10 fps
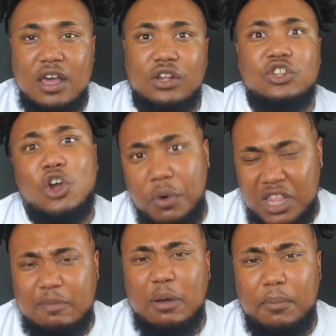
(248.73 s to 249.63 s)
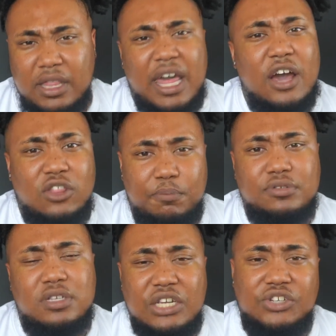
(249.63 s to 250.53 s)
knowing that my mother had the
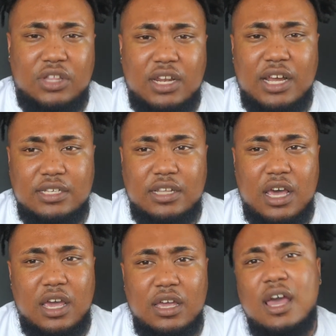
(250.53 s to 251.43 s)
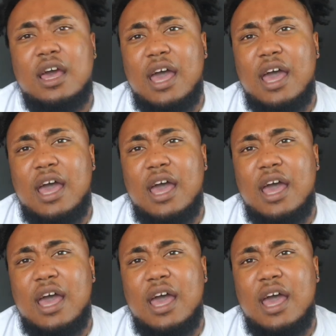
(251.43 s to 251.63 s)
procedure the next day.